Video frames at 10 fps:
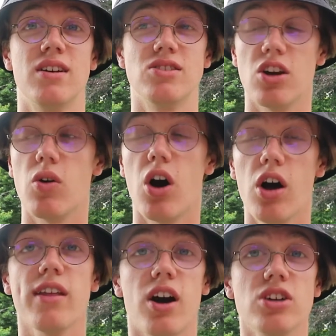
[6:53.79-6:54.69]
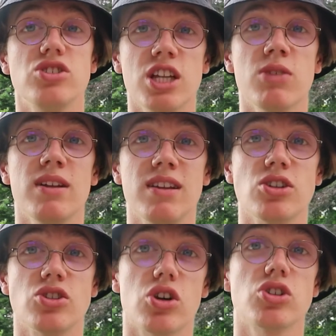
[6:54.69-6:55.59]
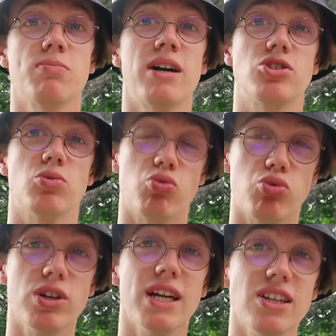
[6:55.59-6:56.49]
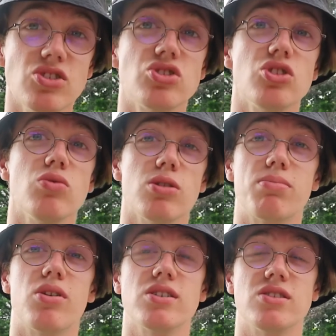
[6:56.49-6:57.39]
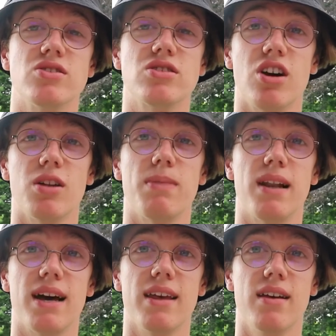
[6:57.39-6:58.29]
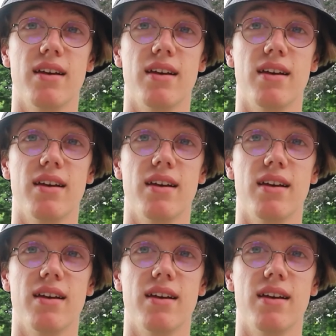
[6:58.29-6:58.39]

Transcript: So I genuinely think Josh Maja would really suit the Brighton style of play.